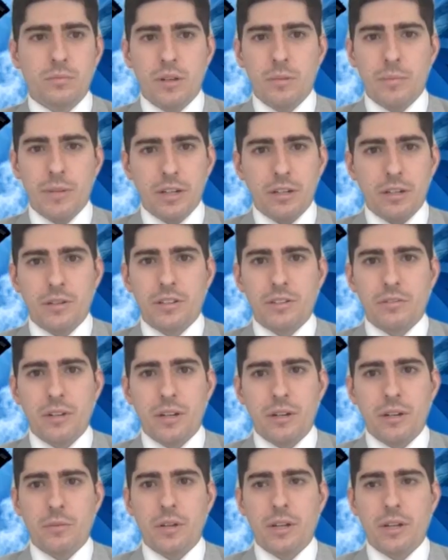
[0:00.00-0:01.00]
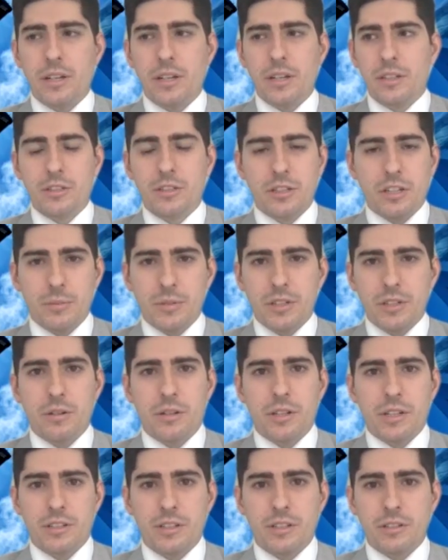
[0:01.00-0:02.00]
Am I going the right way? Should I be
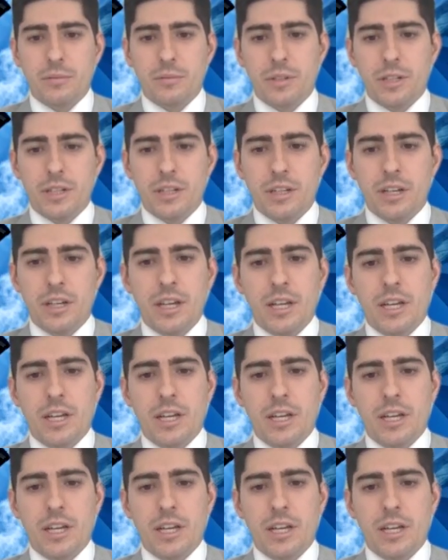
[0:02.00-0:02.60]
going another way?